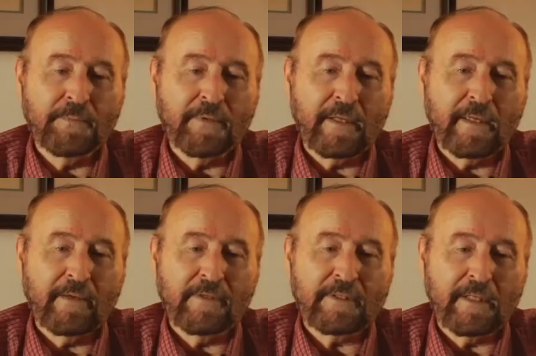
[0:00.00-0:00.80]
people like
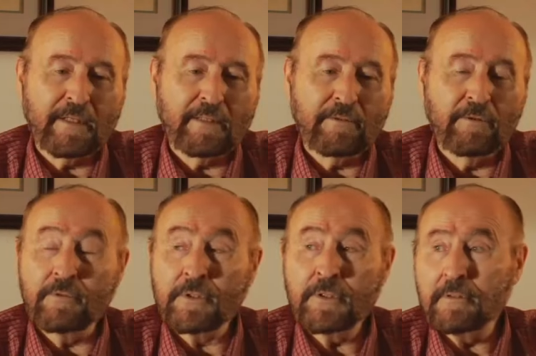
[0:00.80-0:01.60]
Heaviside, who
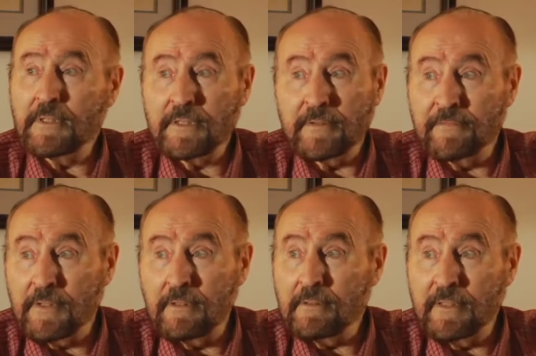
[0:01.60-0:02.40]
was totally
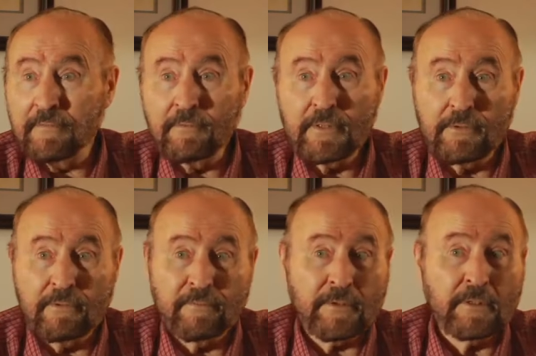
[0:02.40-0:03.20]
self-taught, never went to
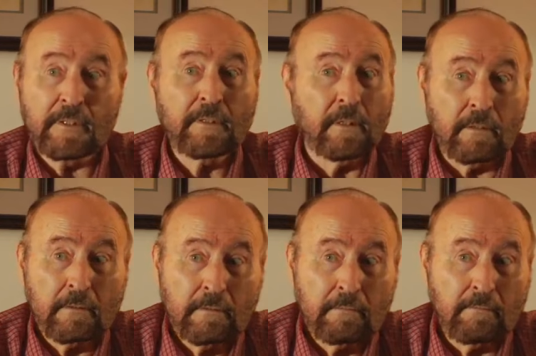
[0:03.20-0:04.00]
university at
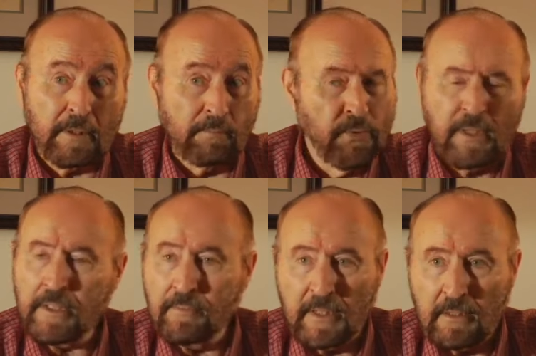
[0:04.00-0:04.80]
all, but
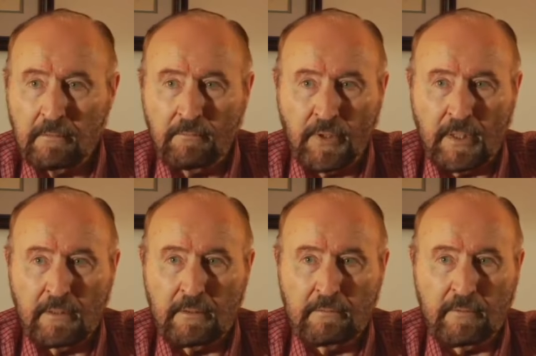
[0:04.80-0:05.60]
brilliant man,
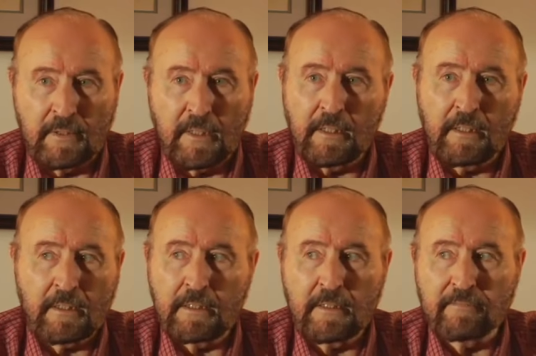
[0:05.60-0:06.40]
brilliant. We're not
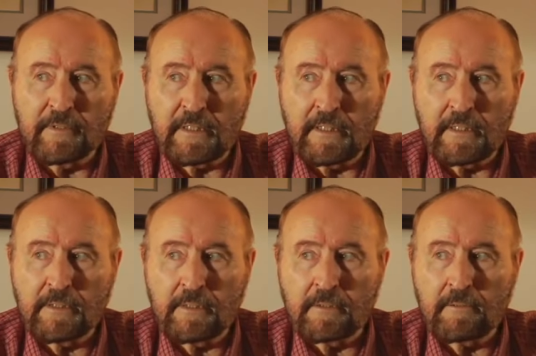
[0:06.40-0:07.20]
knocking Heaviside
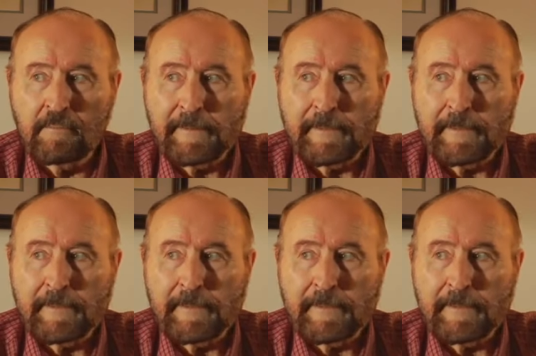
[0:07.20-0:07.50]
at all.